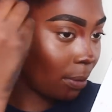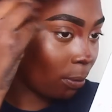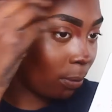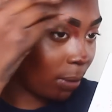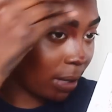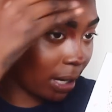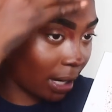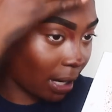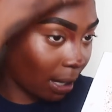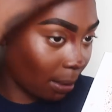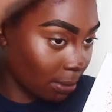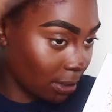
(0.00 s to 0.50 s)

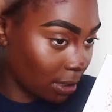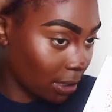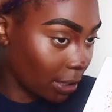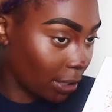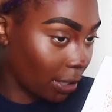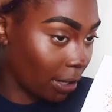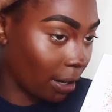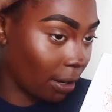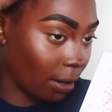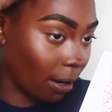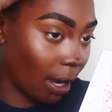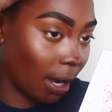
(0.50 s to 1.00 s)
When it comes to
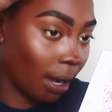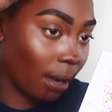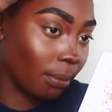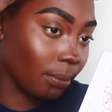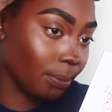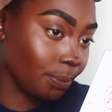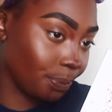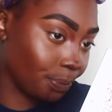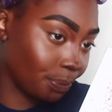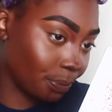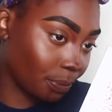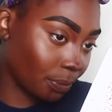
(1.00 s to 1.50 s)
your
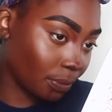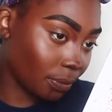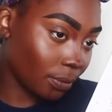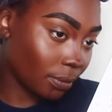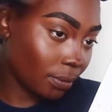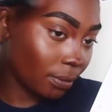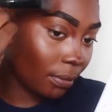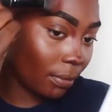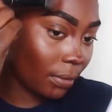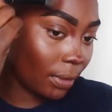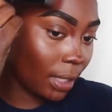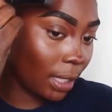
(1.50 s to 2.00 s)

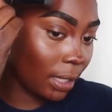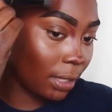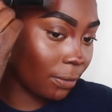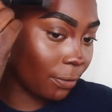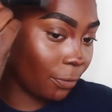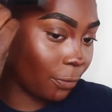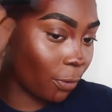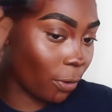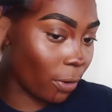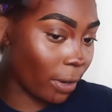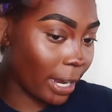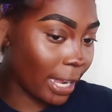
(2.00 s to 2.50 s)

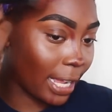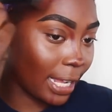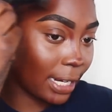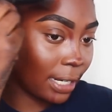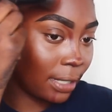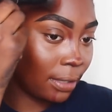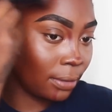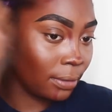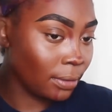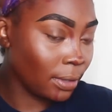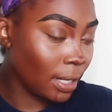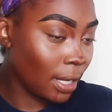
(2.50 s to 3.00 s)

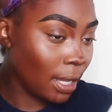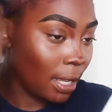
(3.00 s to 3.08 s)
forehead,